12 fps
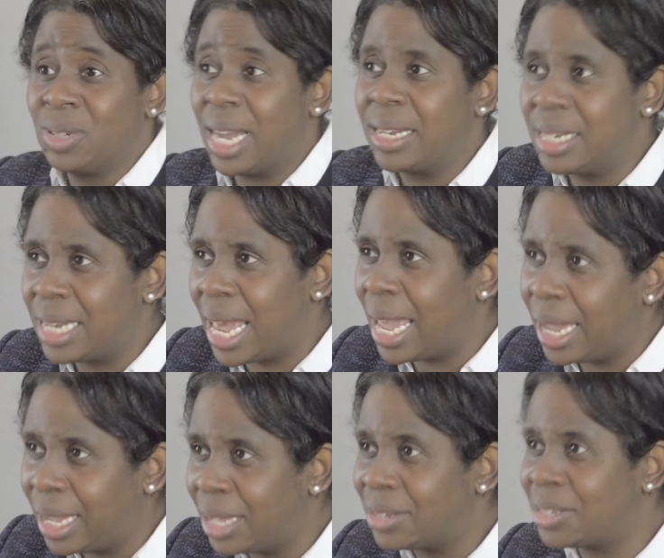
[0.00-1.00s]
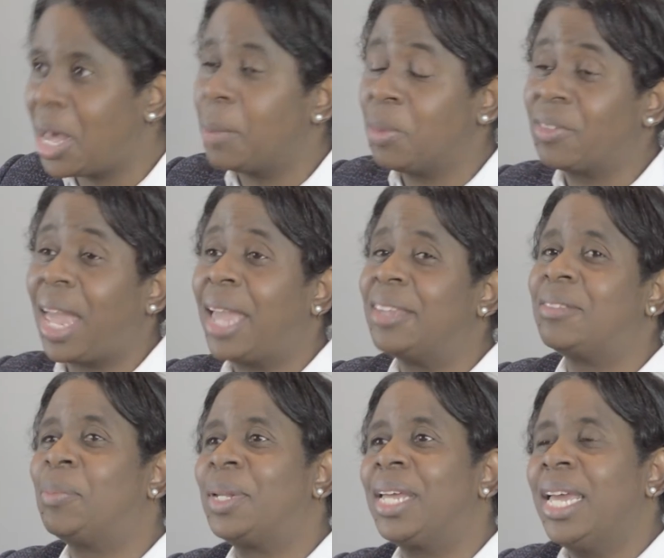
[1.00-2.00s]
day-to-day type of case,
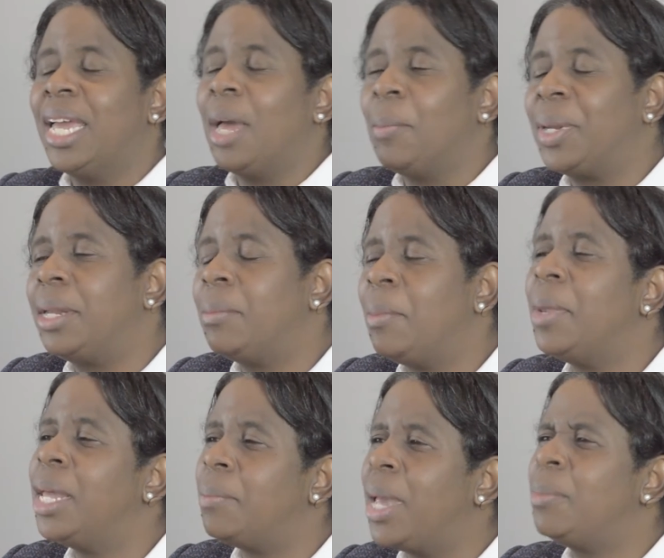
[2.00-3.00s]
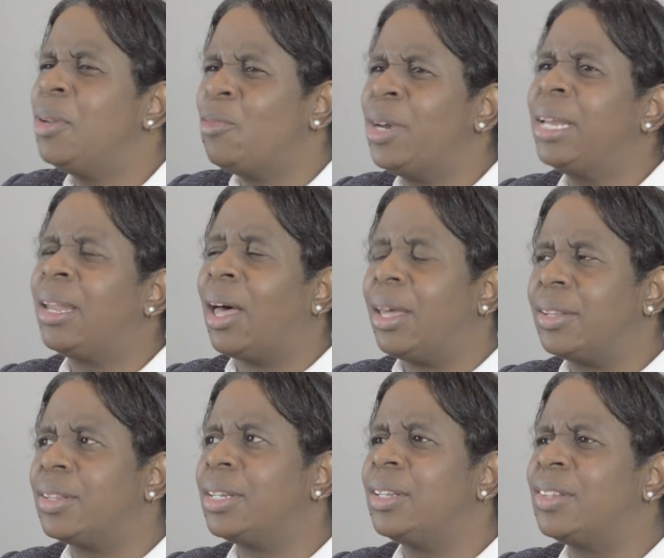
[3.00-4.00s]
but it made me
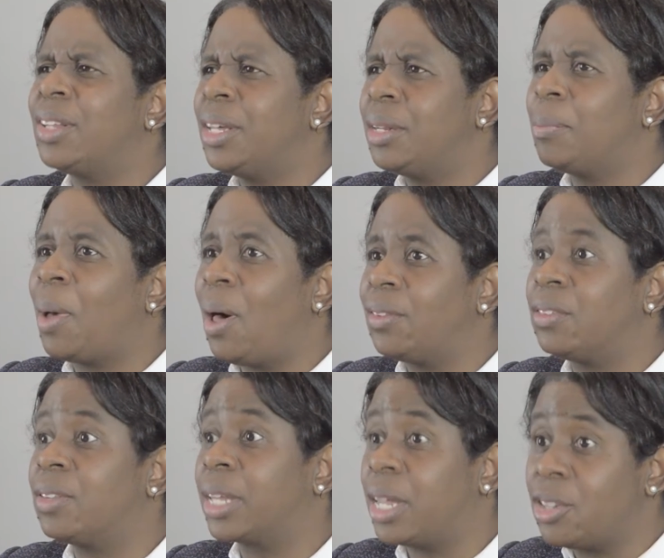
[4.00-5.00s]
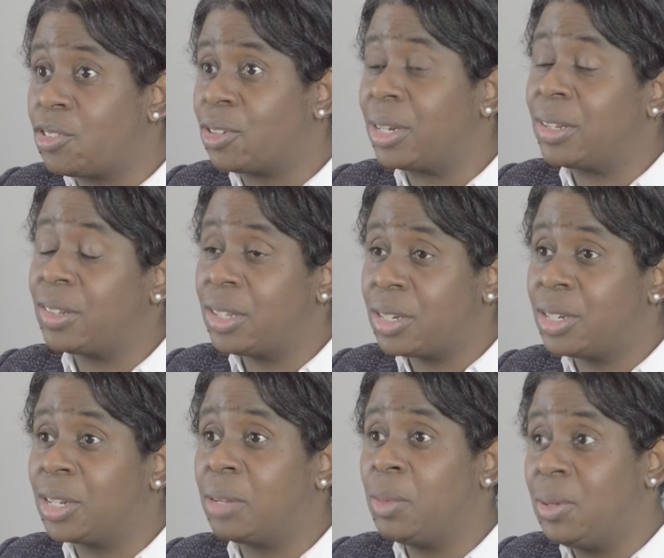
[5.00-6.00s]
realise that in certain parts of the country and in
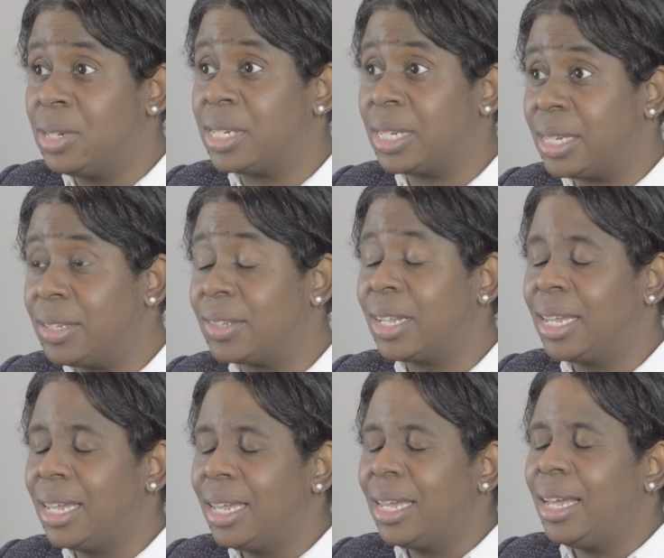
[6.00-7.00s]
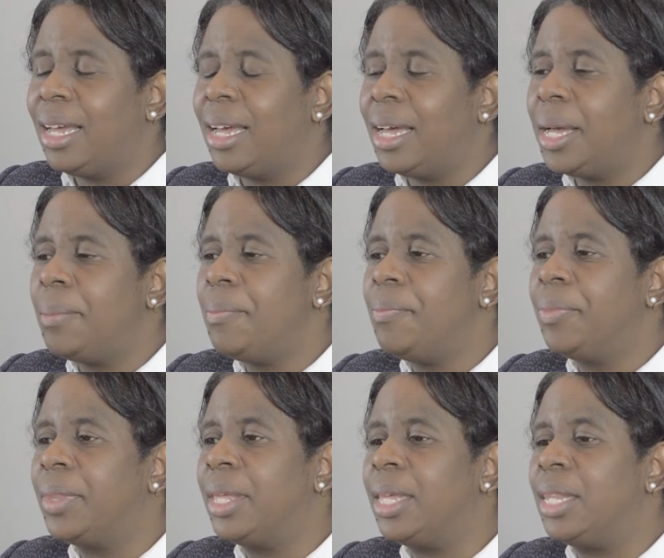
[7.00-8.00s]
certain communities,
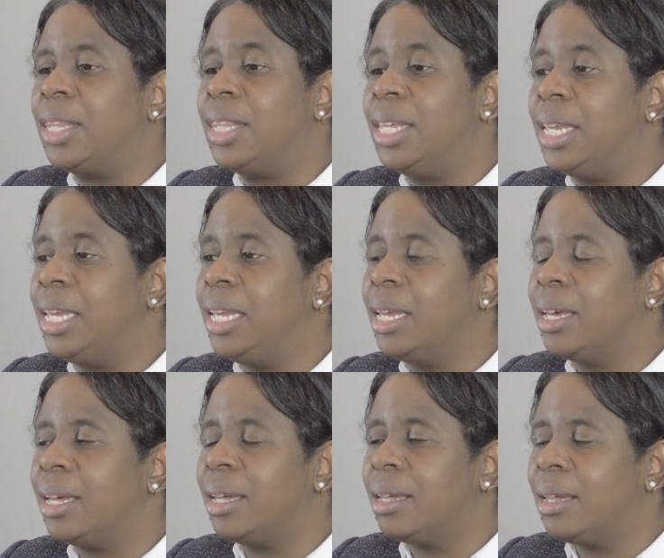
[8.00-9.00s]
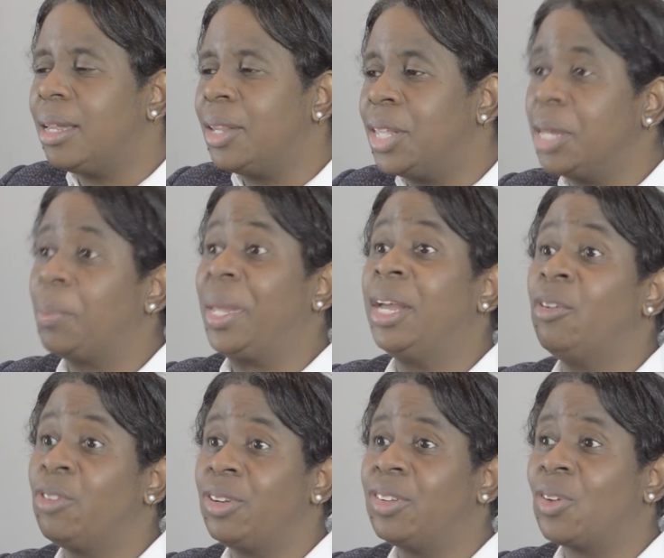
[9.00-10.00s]
the
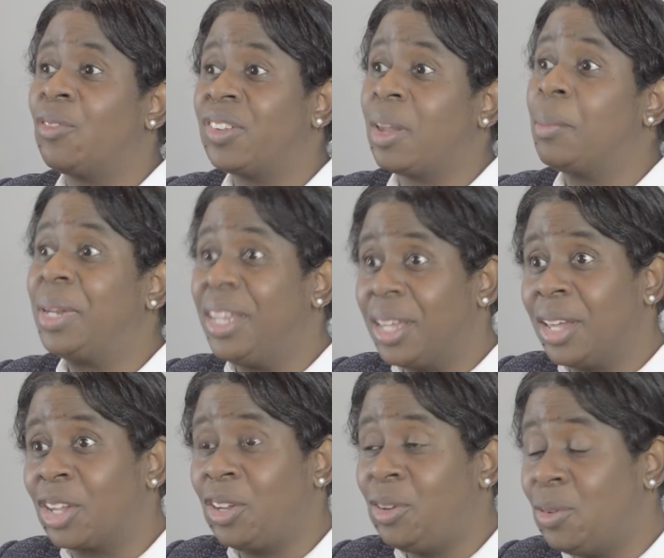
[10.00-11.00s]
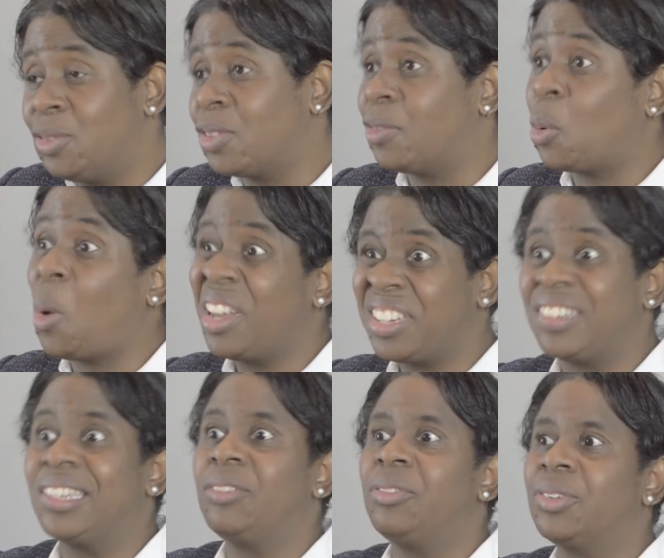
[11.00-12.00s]
appearance of somebody accused of quite a
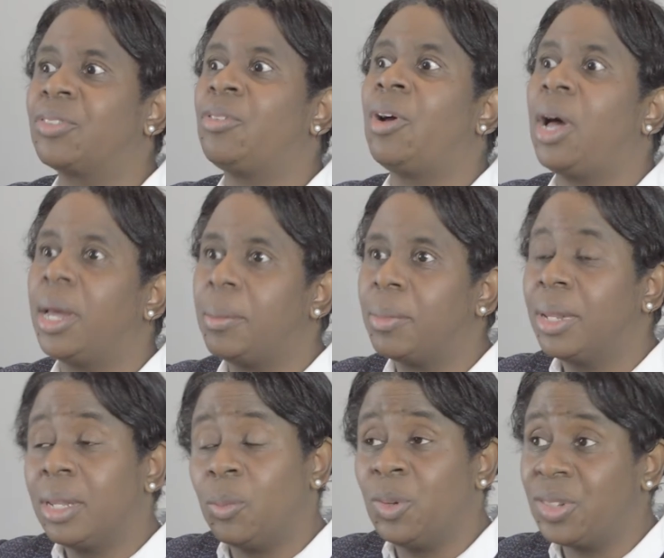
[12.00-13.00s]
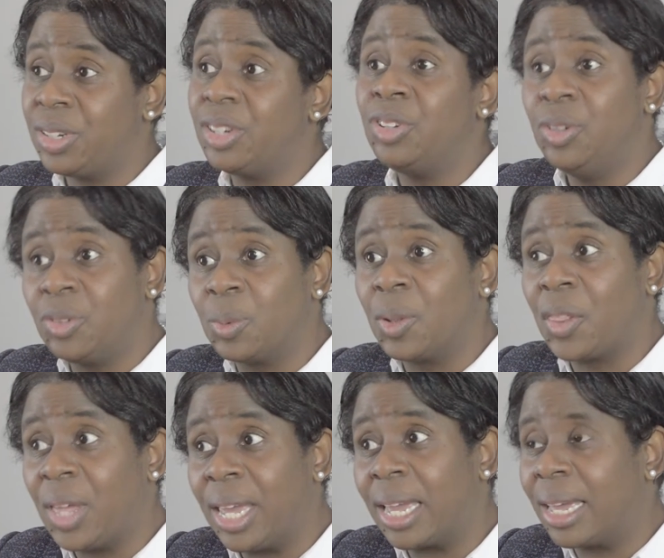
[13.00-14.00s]
serious crime was an unusual
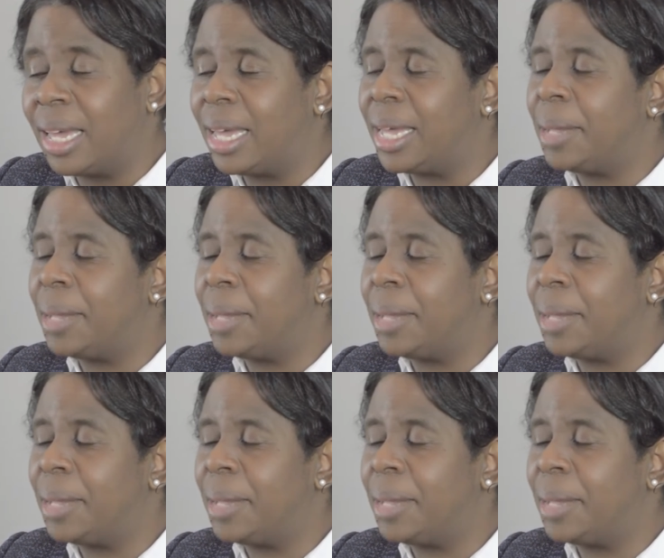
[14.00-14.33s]
thing.